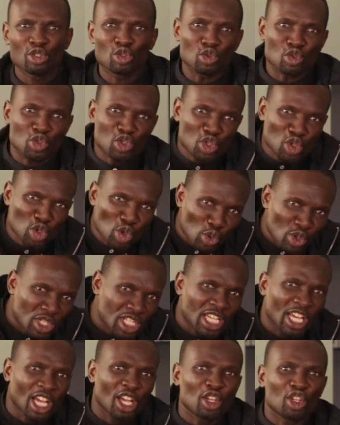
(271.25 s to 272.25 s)
to
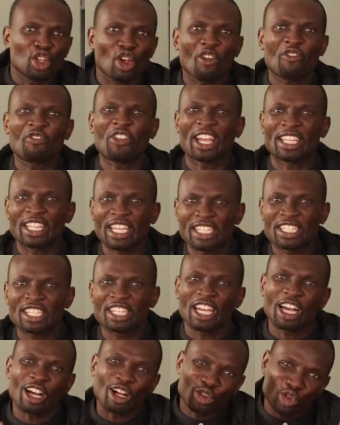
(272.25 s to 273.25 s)
suit your
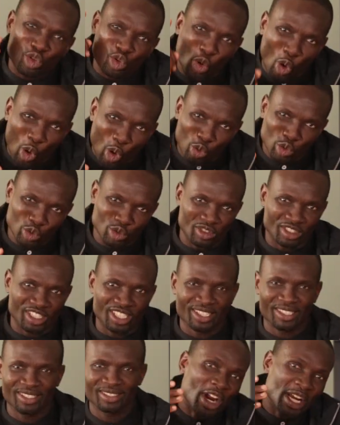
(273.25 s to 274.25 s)
financial goals.